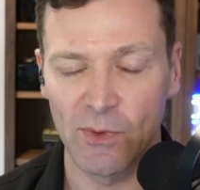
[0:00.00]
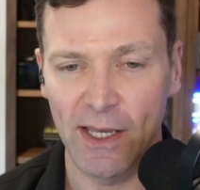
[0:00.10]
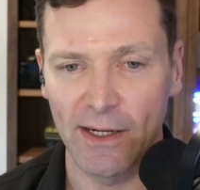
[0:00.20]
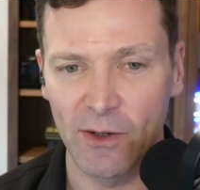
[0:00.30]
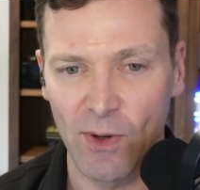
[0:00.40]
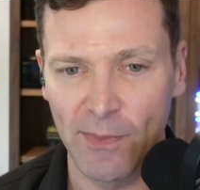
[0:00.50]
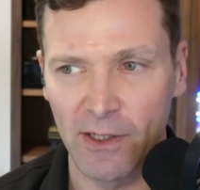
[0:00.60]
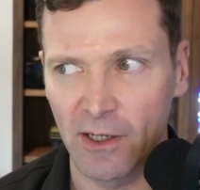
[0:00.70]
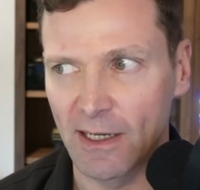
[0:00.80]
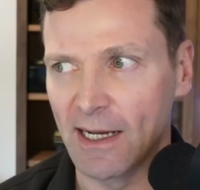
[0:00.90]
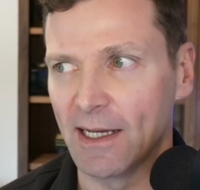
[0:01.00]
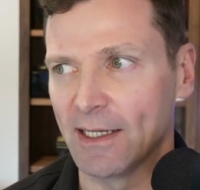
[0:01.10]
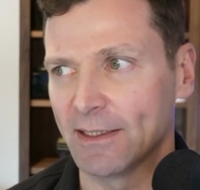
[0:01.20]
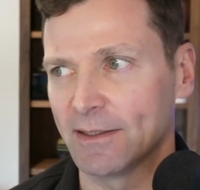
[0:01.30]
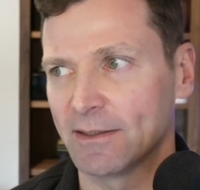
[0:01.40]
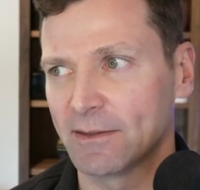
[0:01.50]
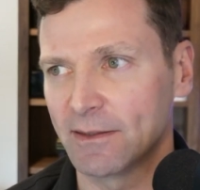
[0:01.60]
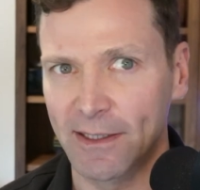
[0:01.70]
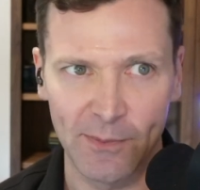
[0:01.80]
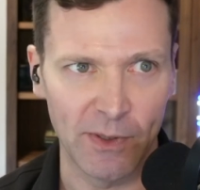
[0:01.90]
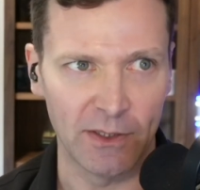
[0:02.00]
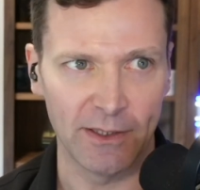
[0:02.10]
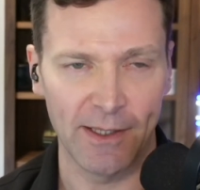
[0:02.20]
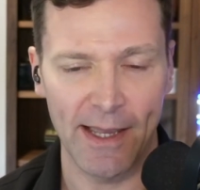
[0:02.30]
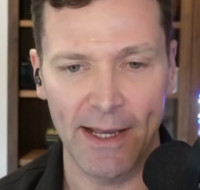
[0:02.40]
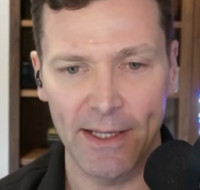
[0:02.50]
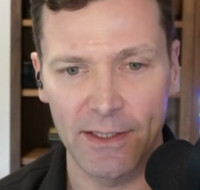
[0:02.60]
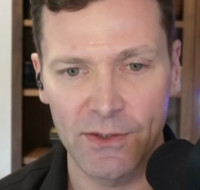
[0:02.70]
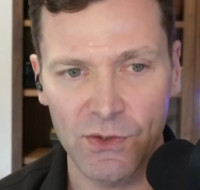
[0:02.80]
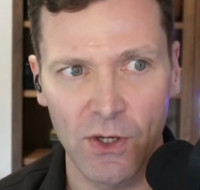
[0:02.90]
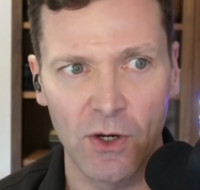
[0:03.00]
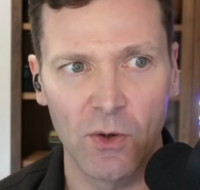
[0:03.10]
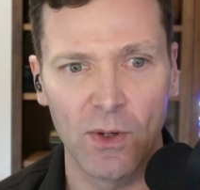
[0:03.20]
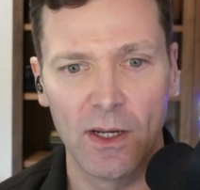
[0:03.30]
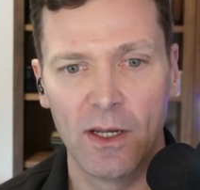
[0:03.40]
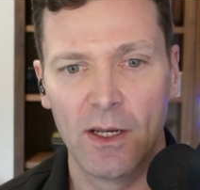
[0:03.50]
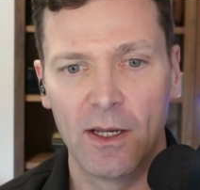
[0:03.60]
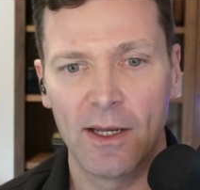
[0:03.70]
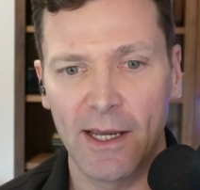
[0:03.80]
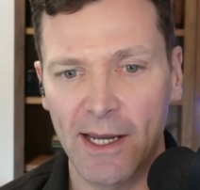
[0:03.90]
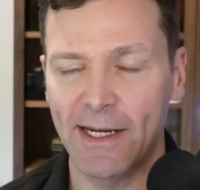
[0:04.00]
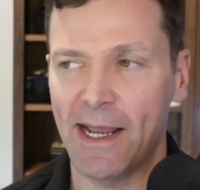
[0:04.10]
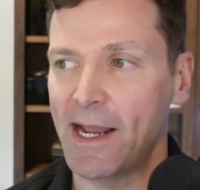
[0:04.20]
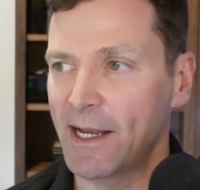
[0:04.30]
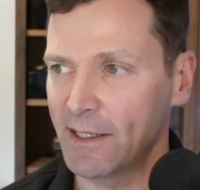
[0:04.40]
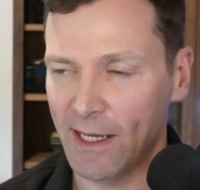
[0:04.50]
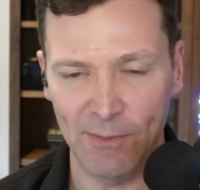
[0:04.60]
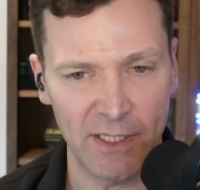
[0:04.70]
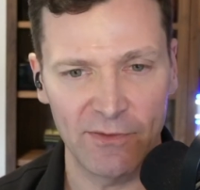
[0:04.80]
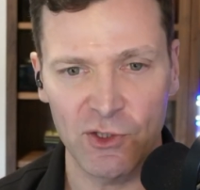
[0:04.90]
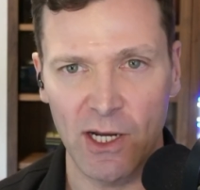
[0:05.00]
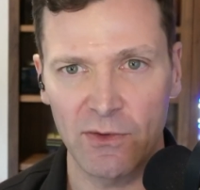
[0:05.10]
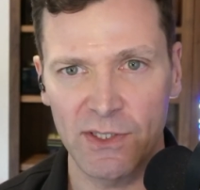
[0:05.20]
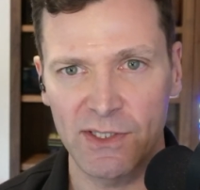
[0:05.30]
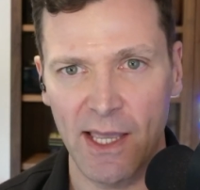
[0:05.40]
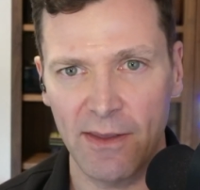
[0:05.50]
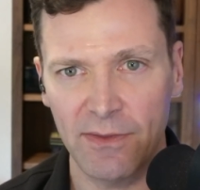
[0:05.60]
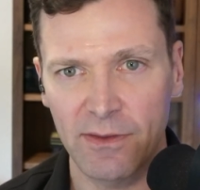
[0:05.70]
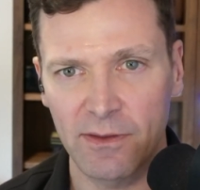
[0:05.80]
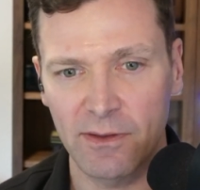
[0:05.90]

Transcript: we had a webinar on link building. And so, and, and I'm going to give a shout to Seth